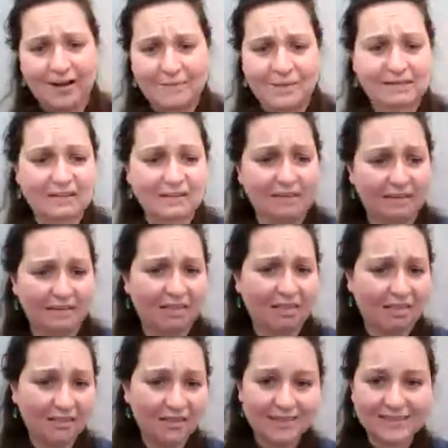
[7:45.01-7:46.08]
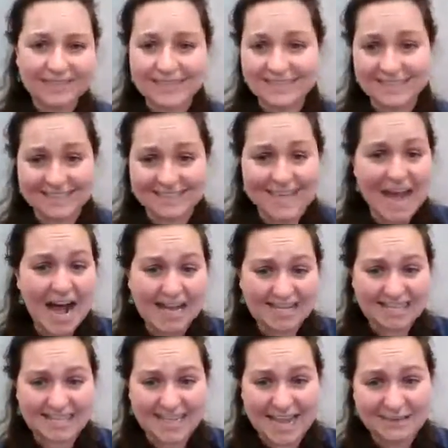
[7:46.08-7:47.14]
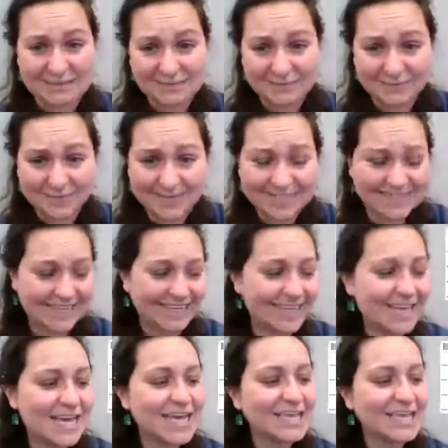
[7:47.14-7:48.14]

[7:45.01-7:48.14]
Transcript: I mean, ugh, that does not sound pleasant.